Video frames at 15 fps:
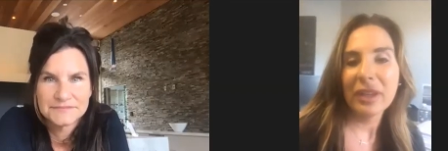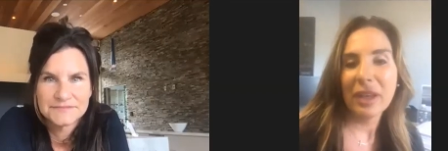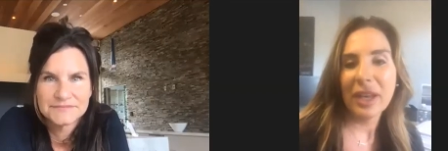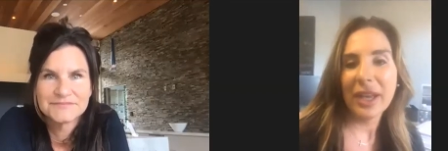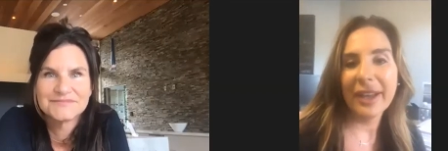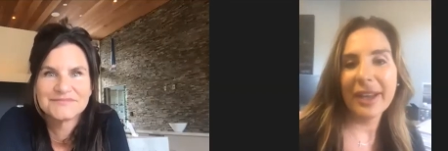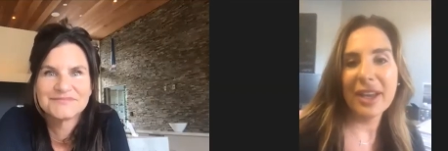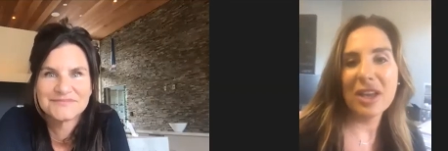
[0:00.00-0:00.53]

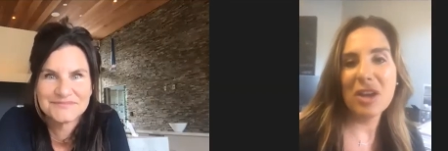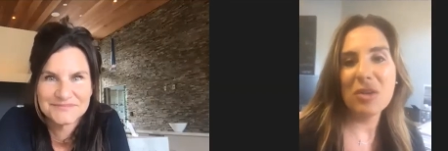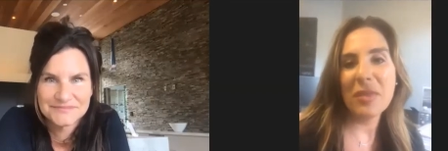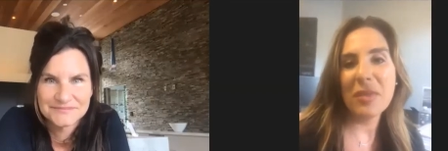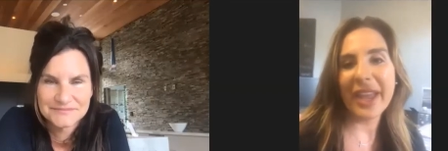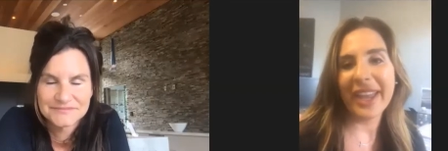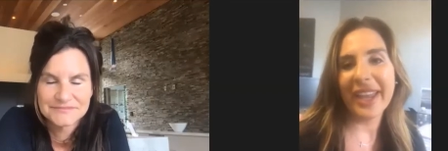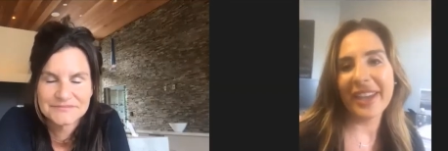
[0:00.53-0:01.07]
Speaker 1: Um,
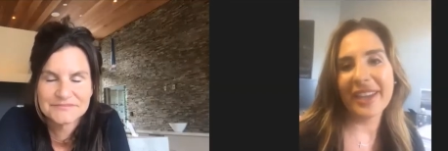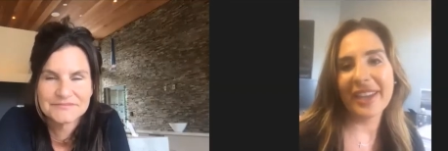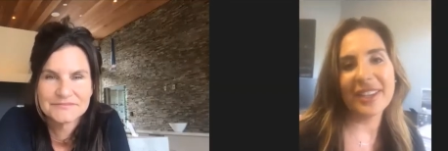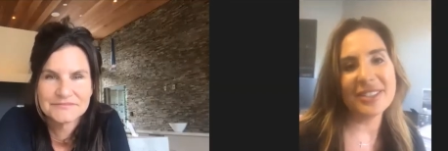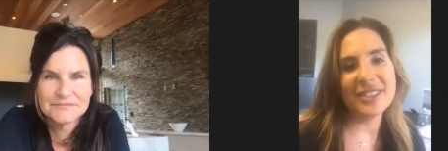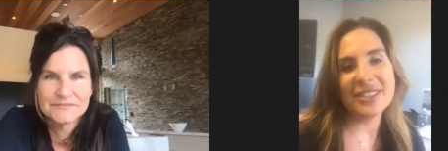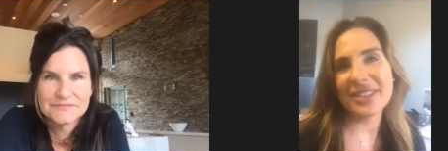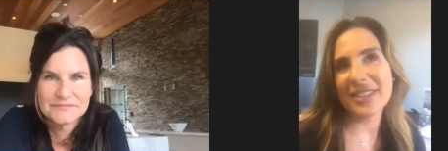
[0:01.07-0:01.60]

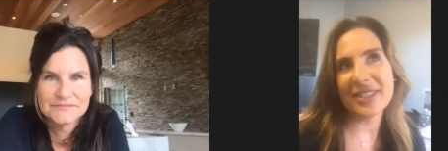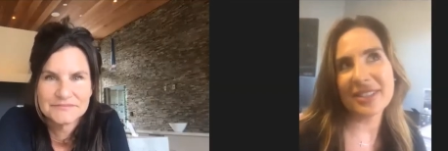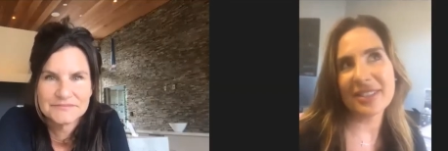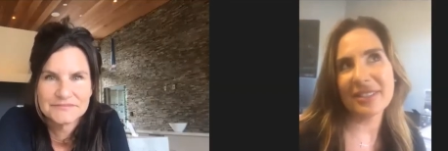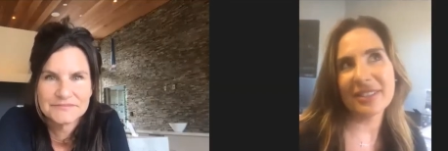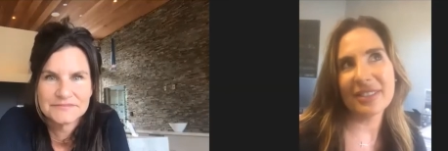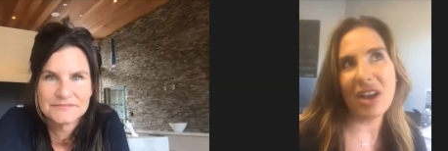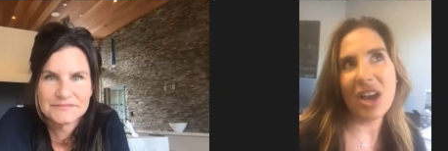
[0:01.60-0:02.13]
and
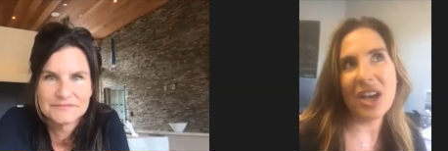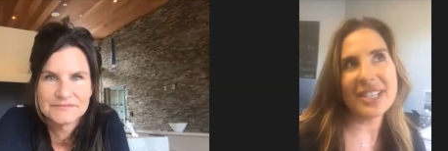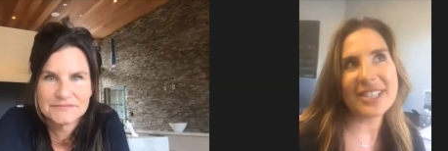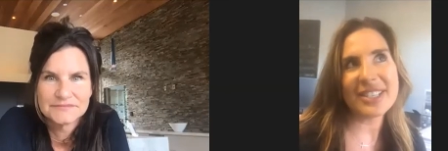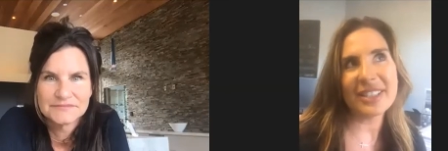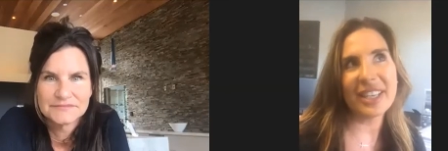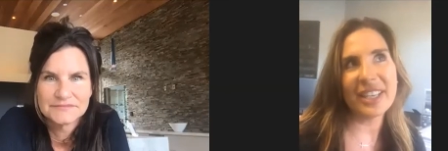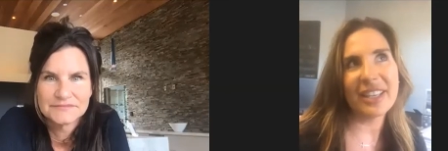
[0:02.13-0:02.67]

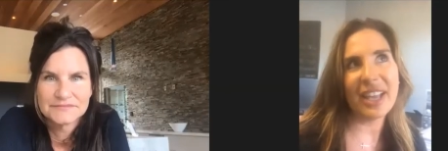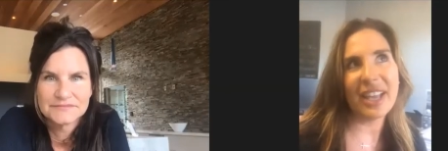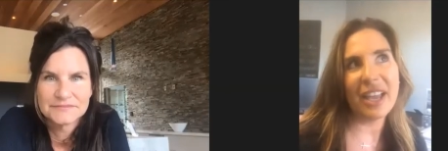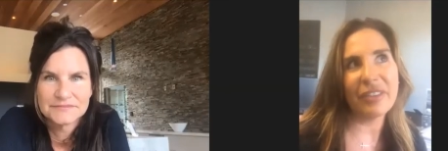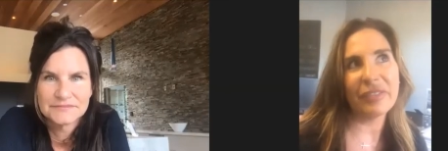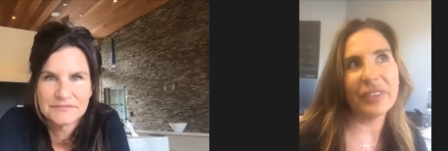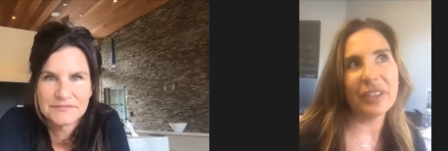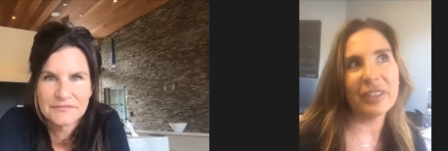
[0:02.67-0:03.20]
honestly, I
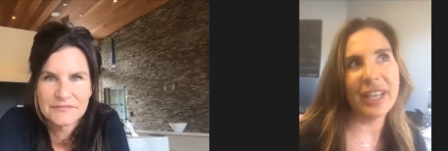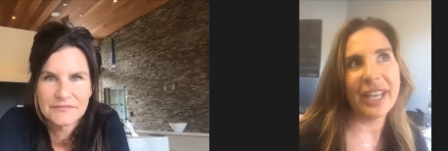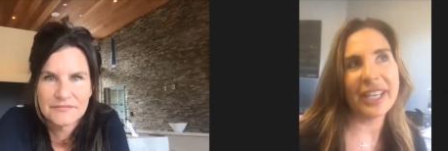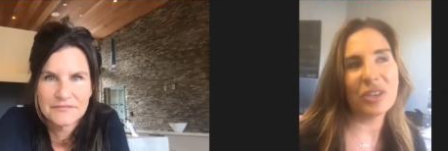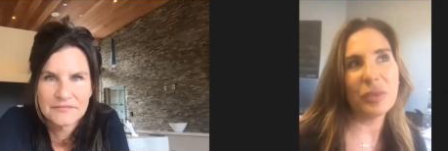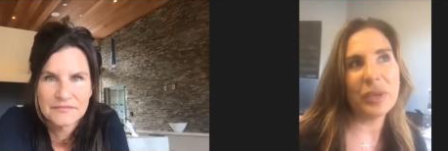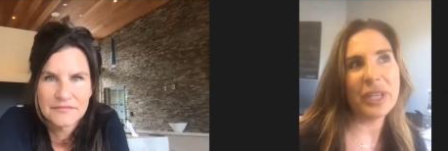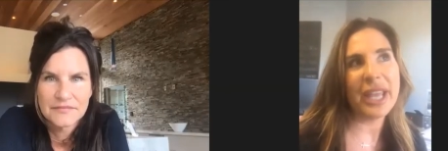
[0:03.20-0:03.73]
feel like
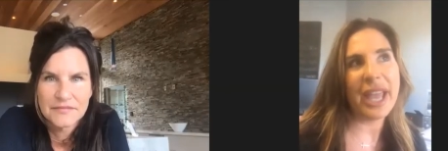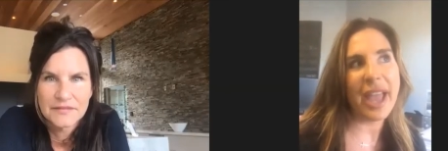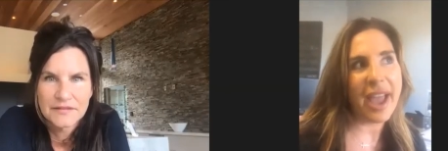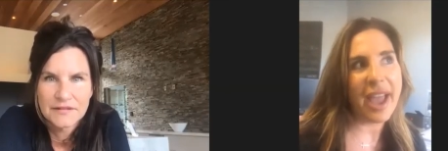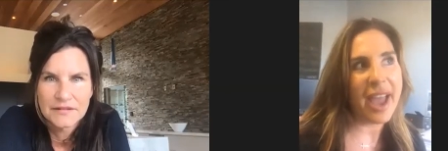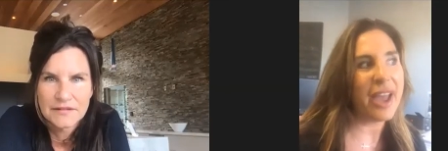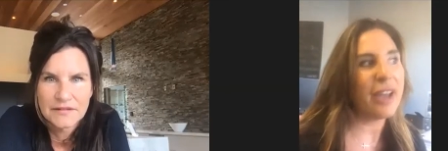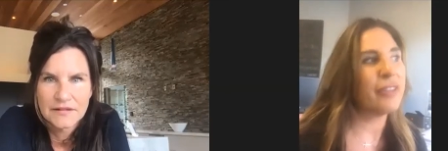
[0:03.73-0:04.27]
we
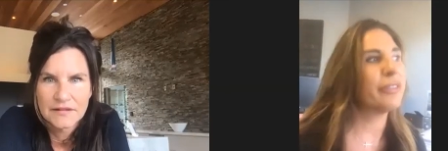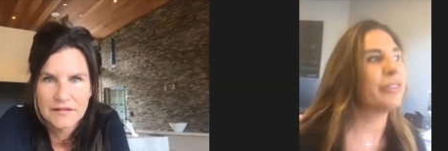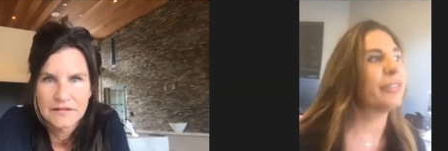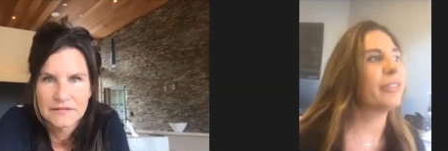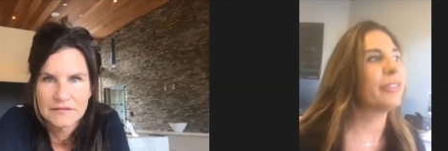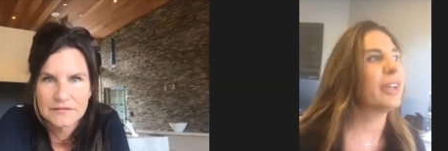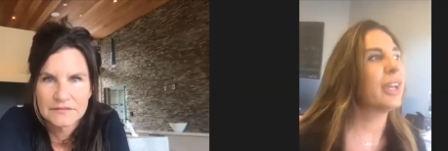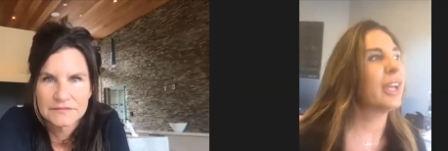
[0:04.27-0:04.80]
have
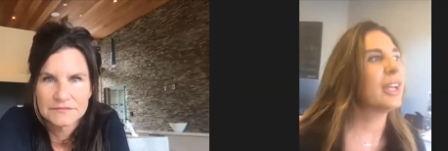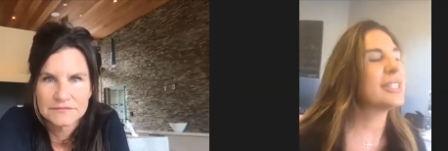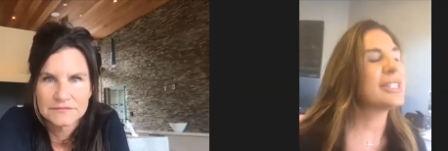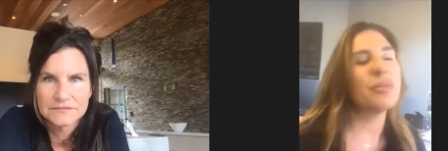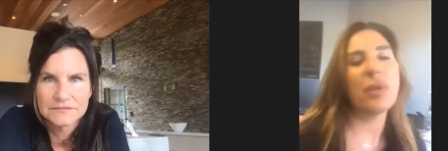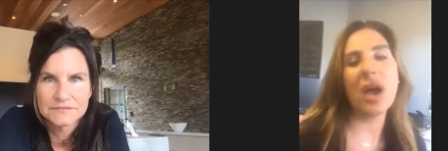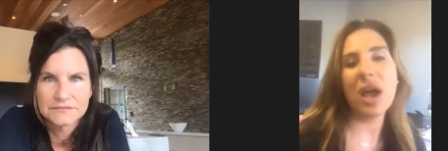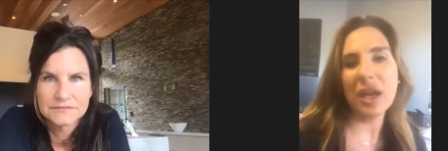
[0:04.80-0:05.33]

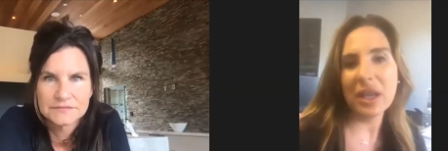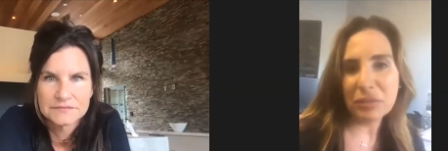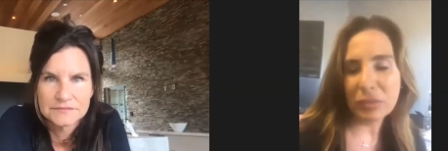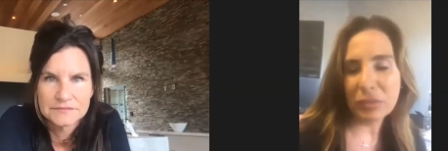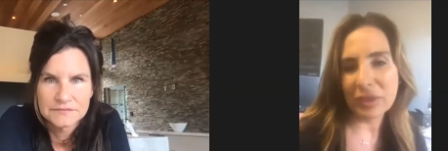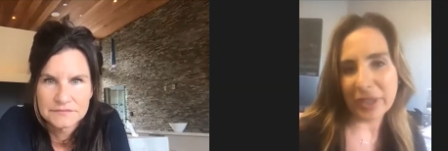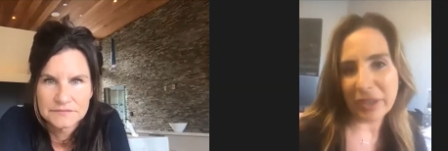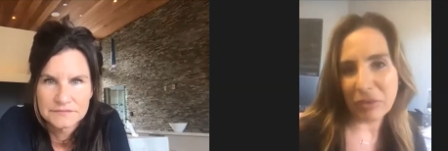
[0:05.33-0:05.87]
some
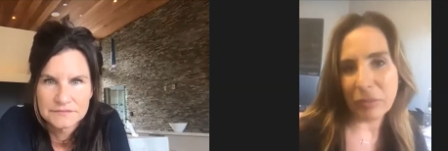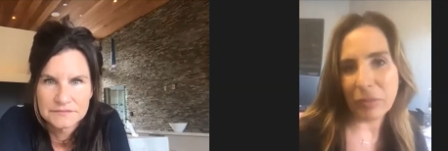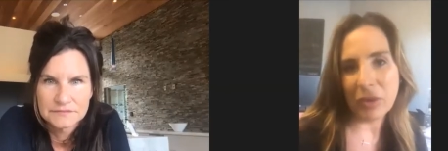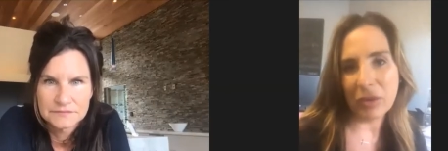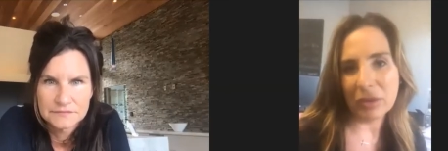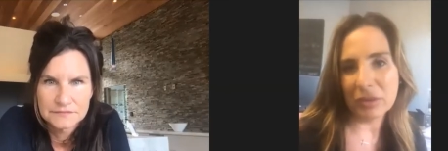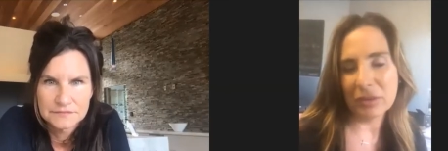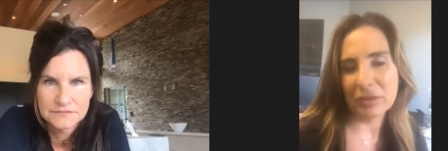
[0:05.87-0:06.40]

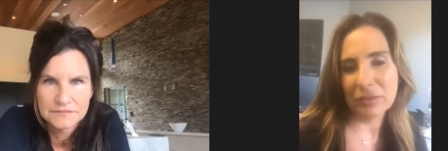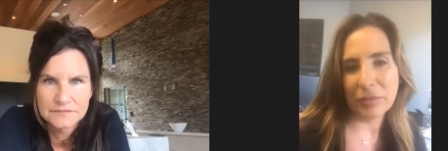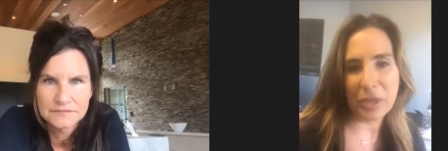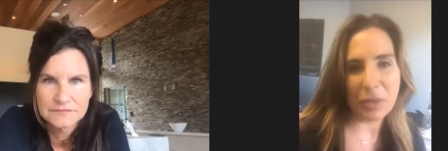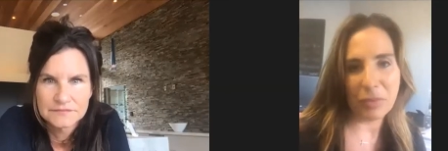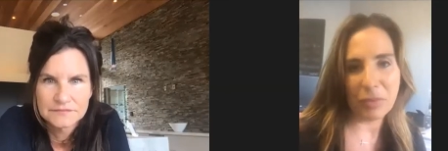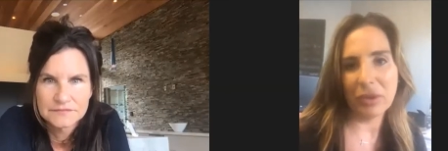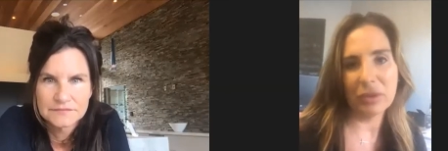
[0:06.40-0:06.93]
unbelievable
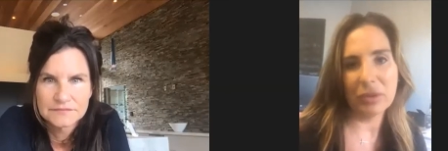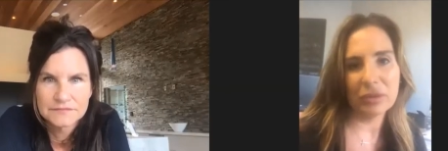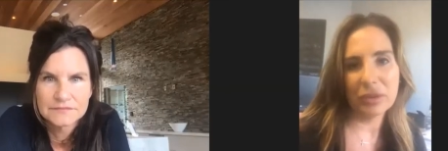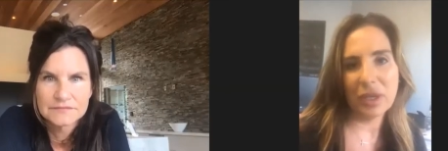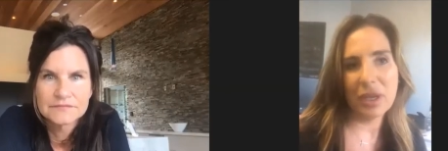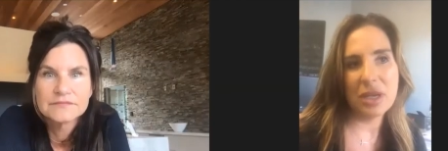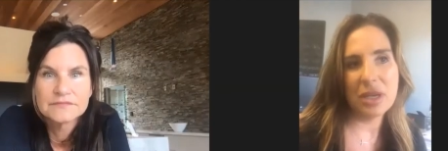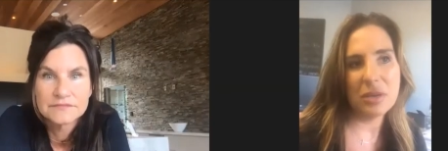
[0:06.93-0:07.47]
people
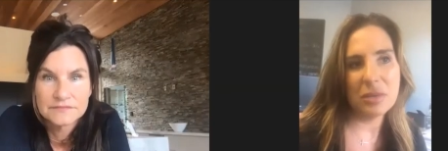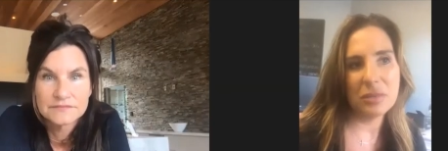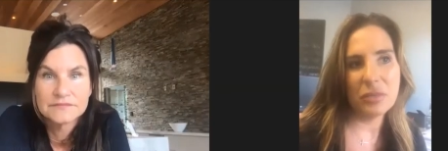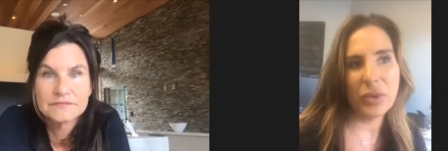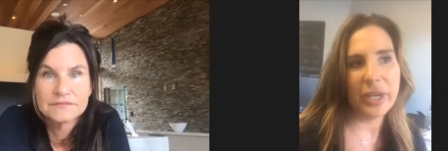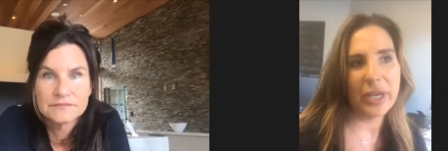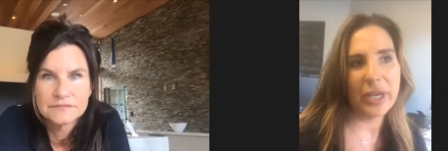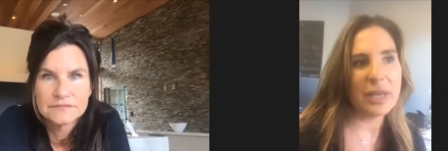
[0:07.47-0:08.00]
um, when
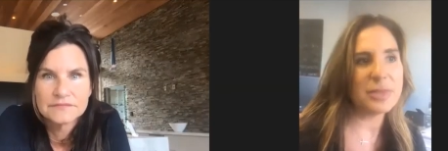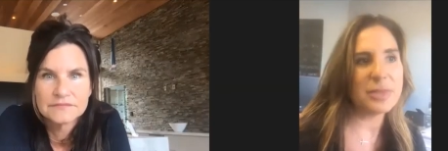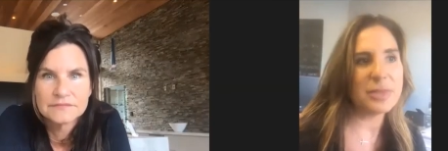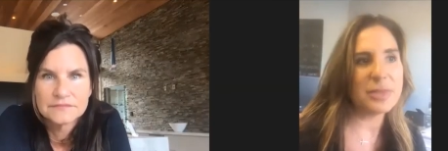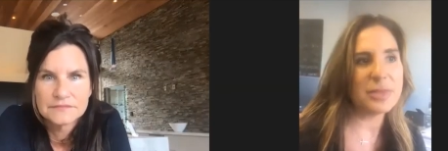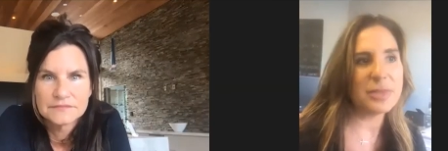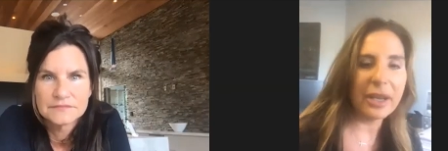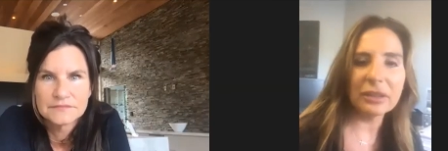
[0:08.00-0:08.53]
it comes to
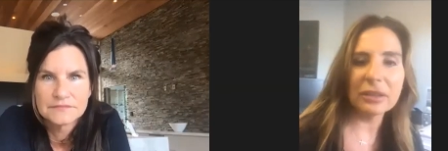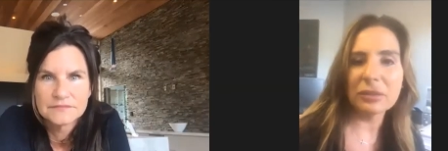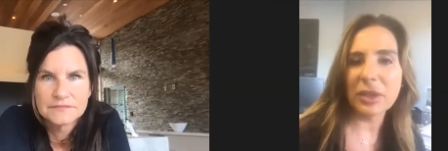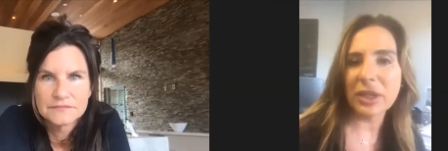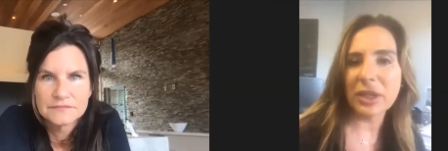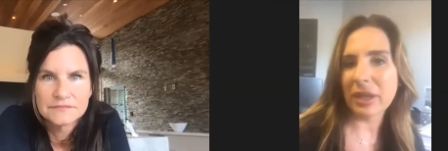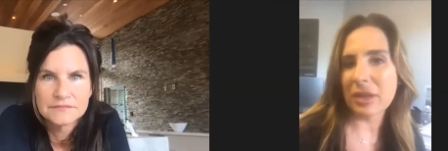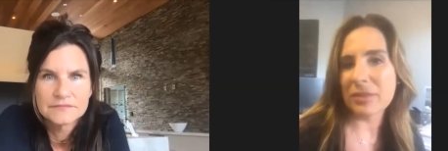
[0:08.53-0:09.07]
title, when
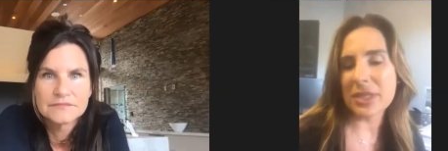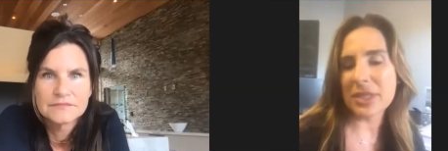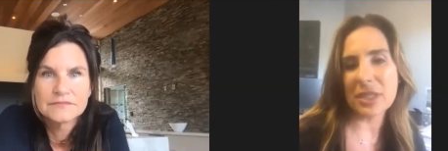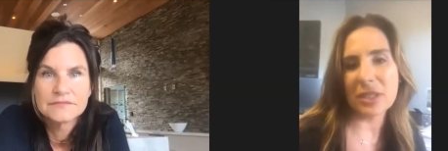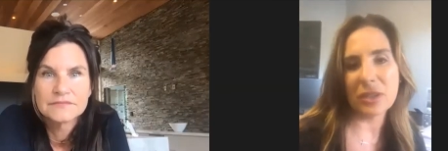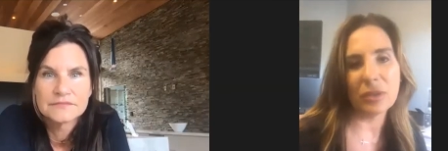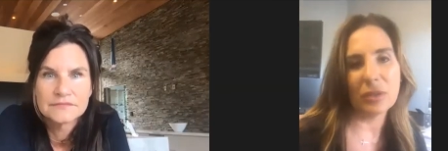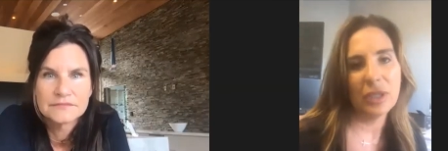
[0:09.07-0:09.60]
it comes to